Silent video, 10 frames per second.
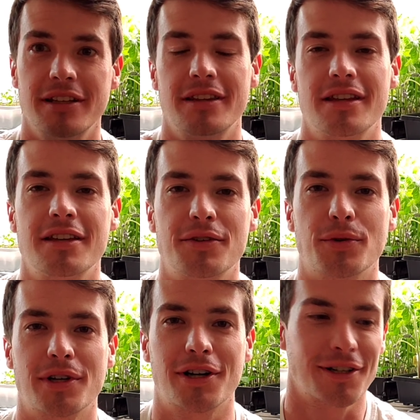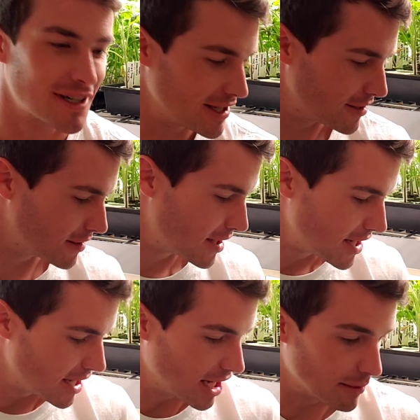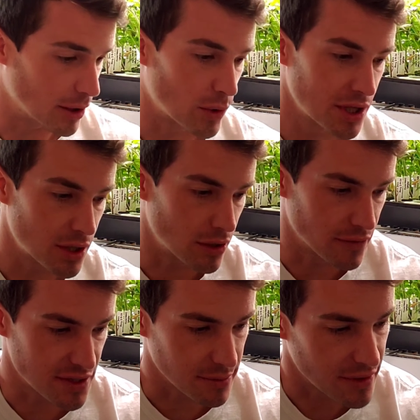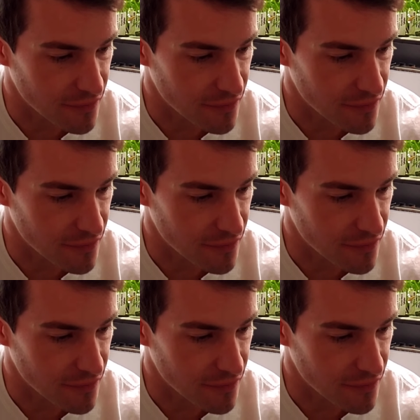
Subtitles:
in the indoor garden here, I wanted to go over some of the